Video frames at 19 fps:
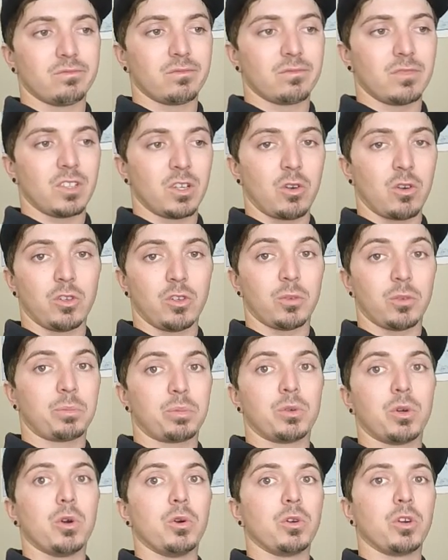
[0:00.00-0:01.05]
your
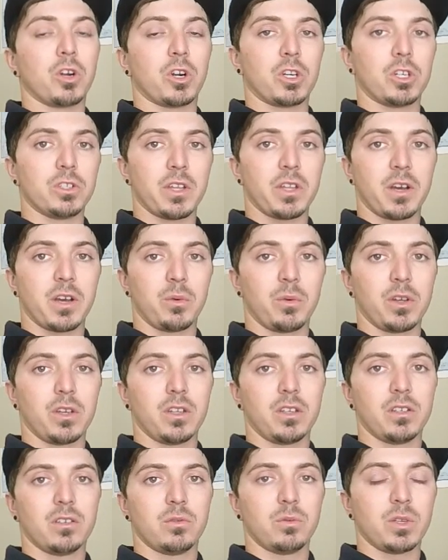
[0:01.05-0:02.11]
pro card that
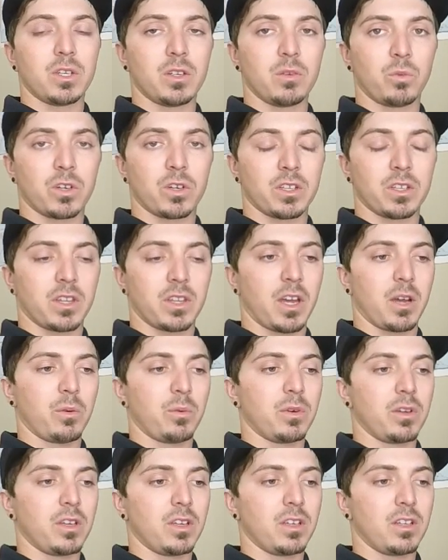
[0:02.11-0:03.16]
way. We can work it that
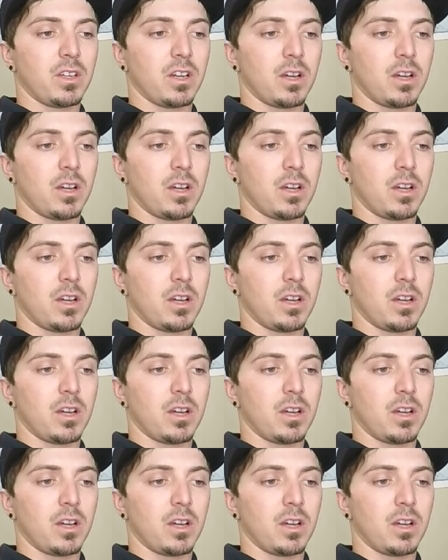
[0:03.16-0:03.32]
way.